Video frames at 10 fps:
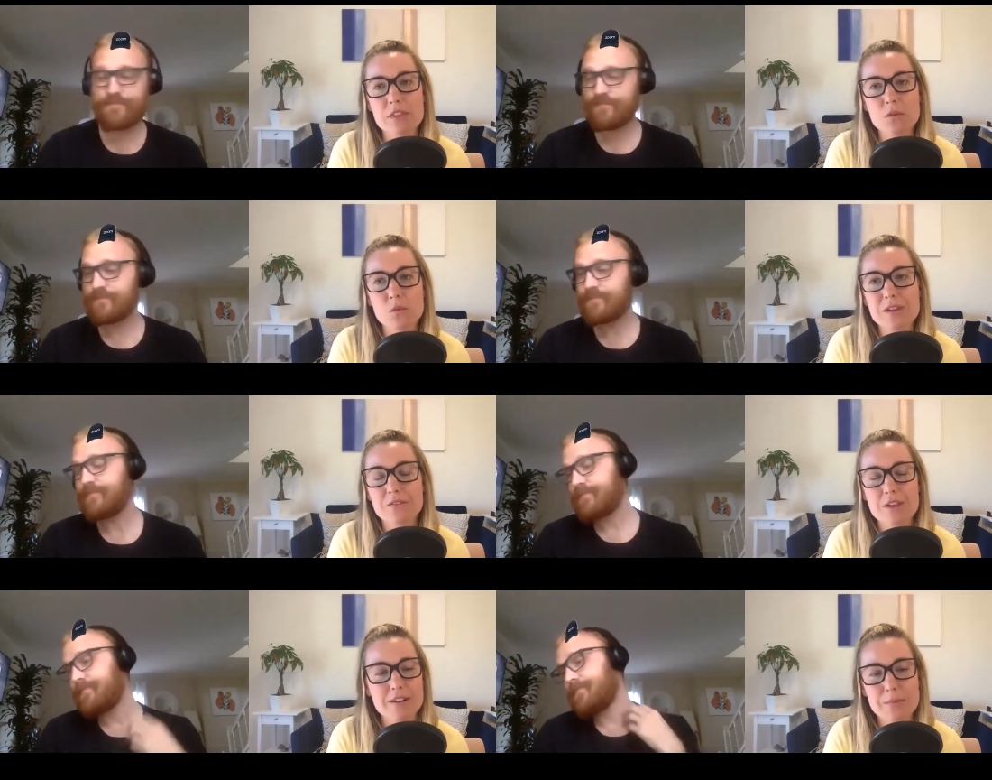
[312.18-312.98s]
Speaker 1: like we have
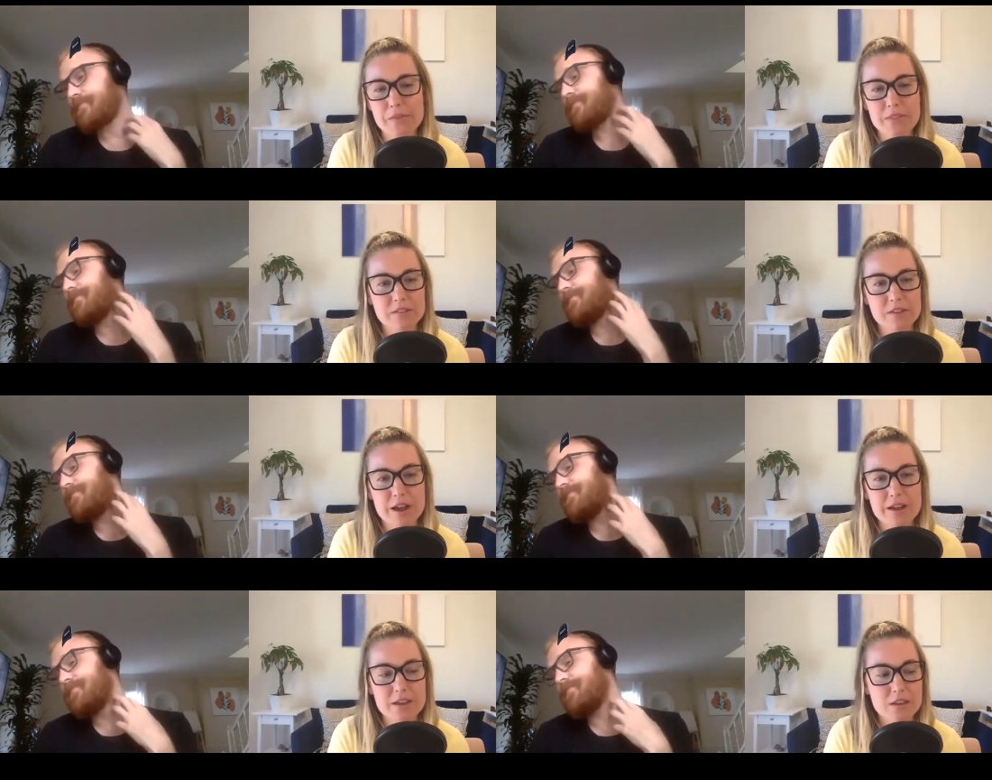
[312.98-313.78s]
talked about this.
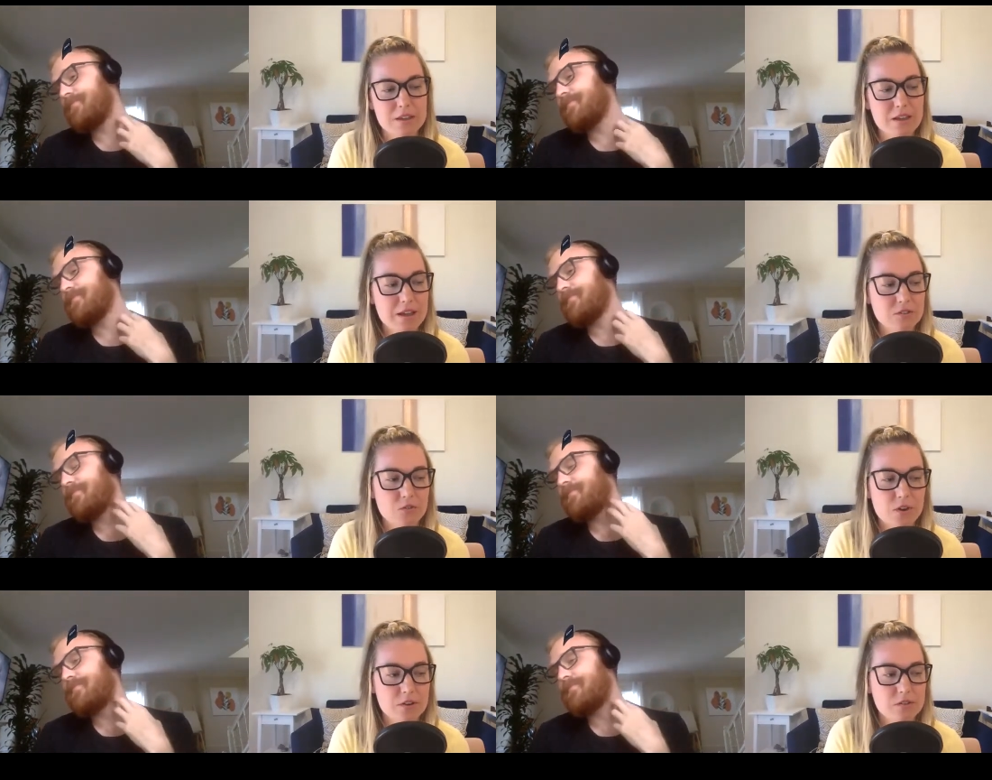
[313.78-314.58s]
I, as
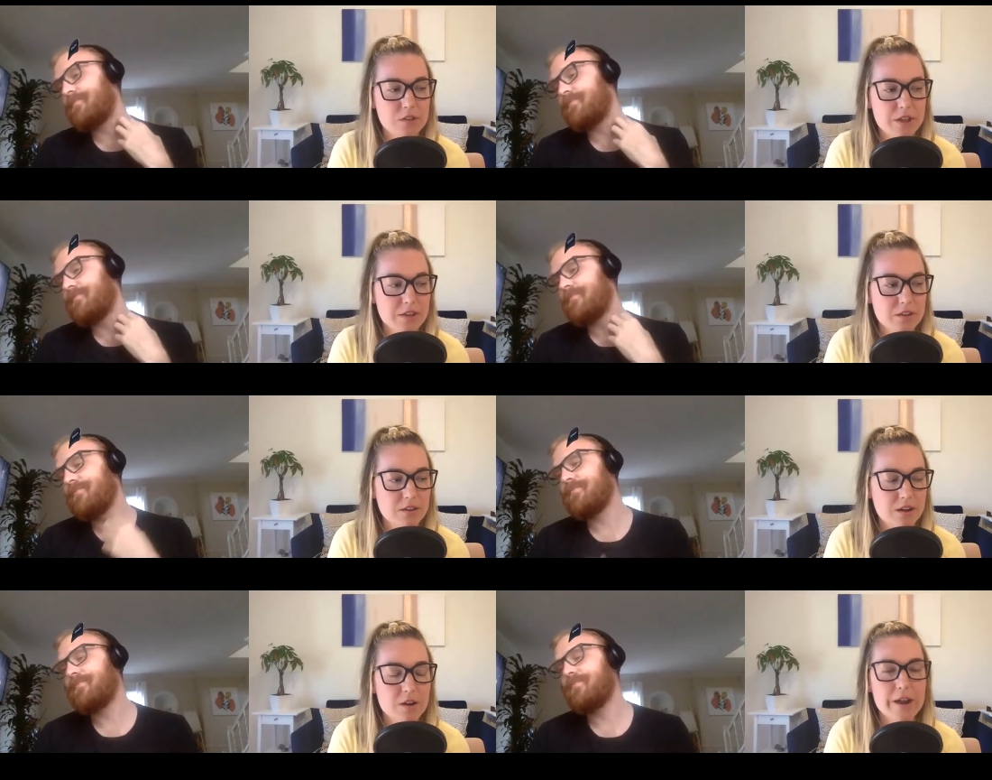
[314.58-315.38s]
far as like
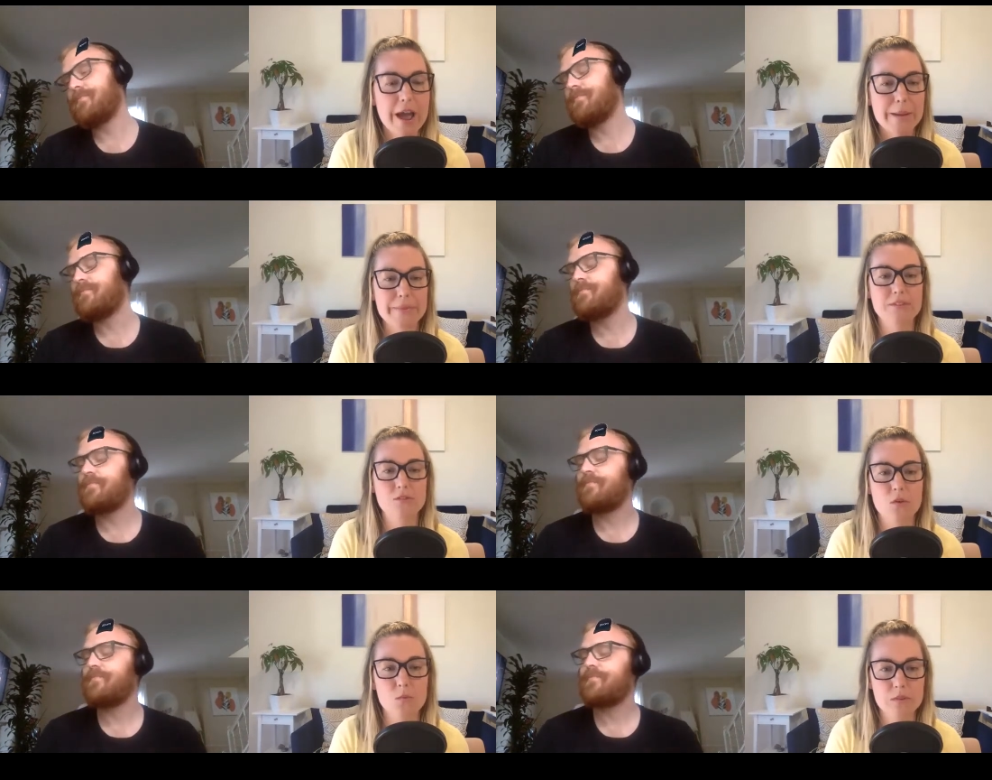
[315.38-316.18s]
our habits
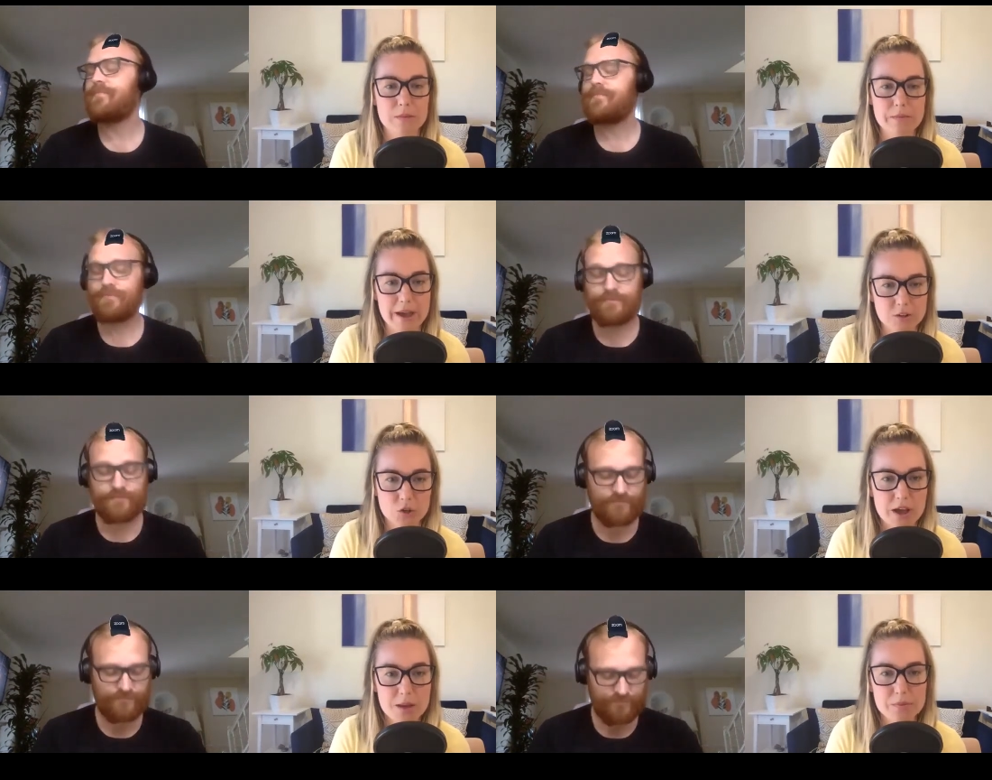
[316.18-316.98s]
don't really match
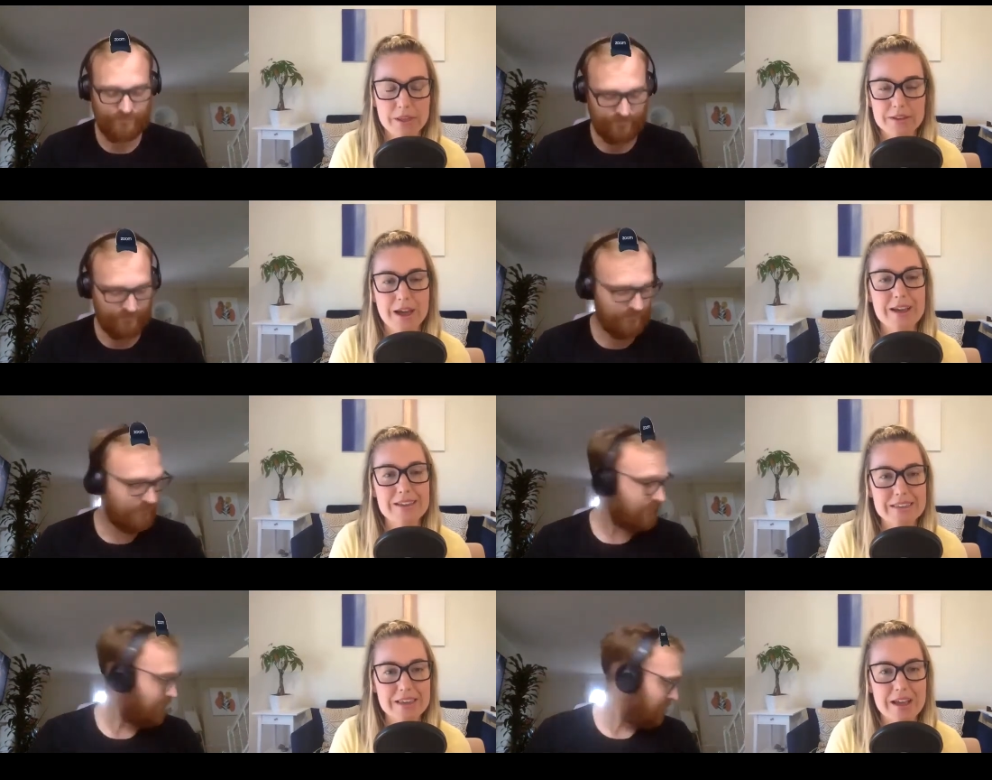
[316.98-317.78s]
up. Like
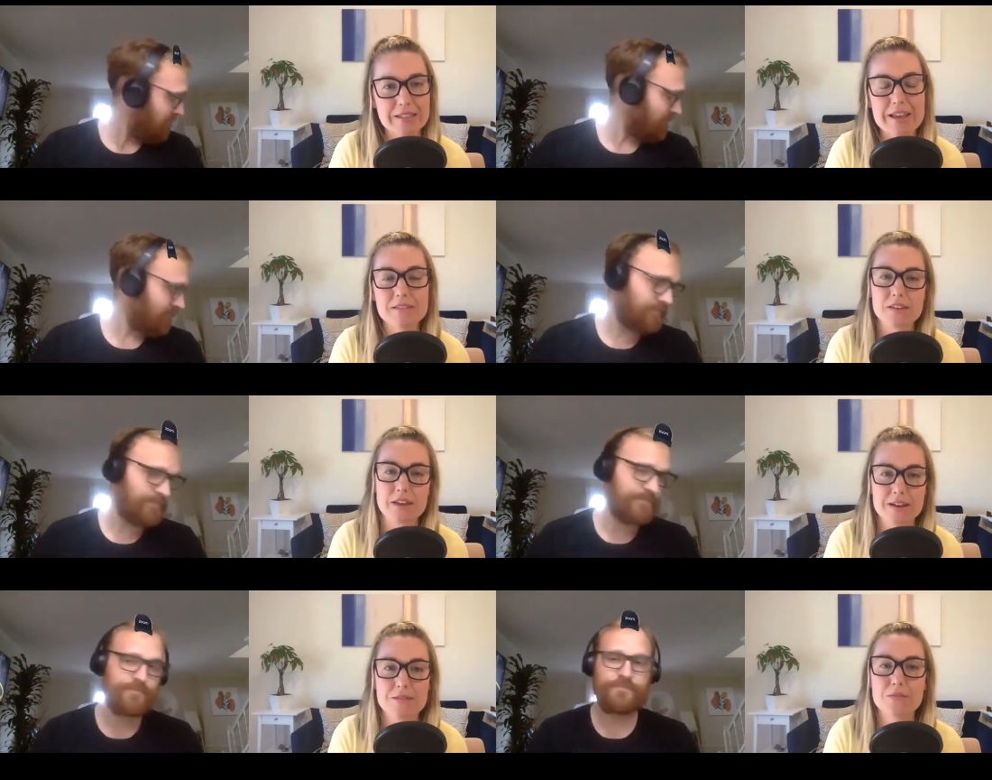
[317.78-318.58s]
I, I like to
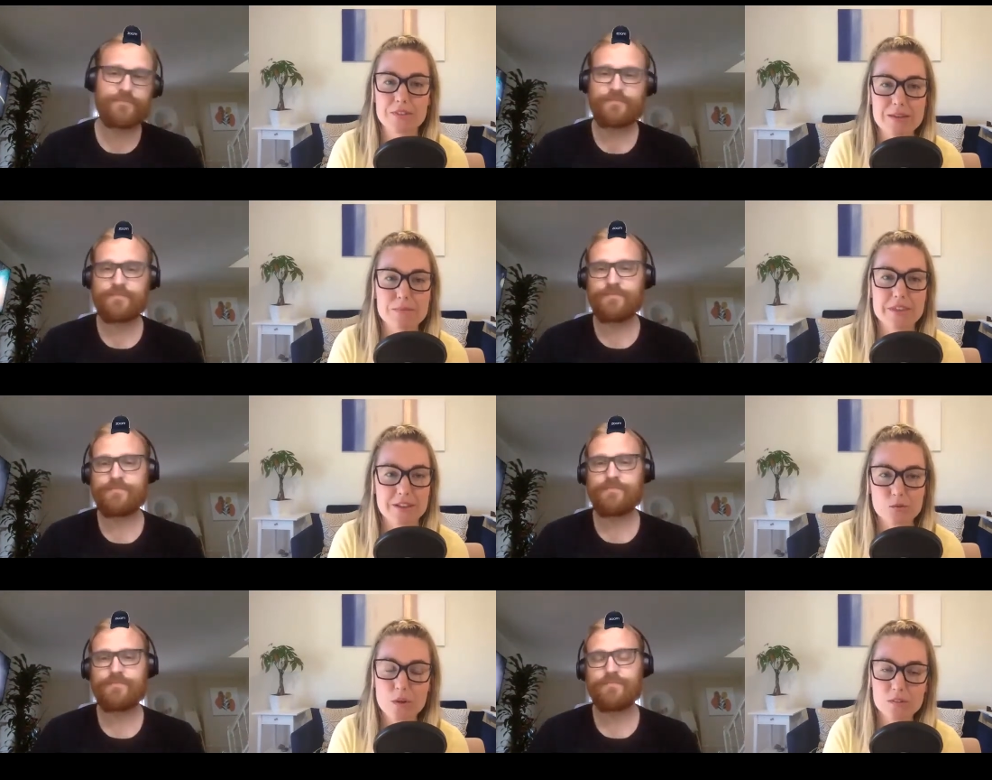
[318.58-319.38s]
kind of keep
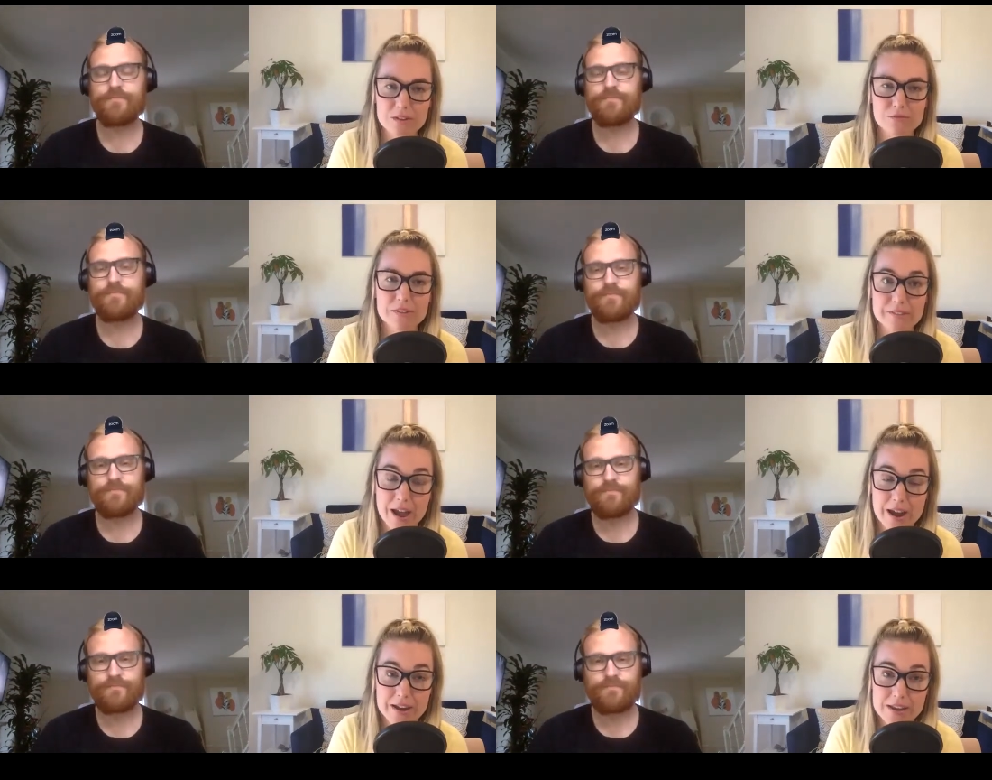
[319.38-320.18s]
things relatively
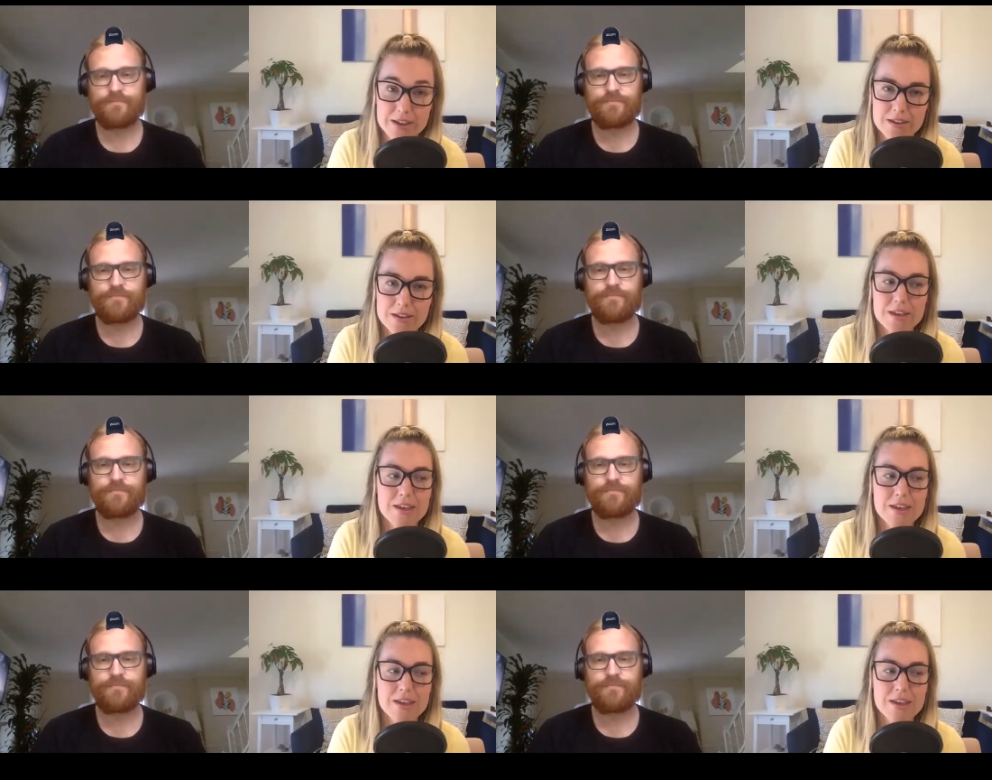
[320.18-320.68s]
tidy,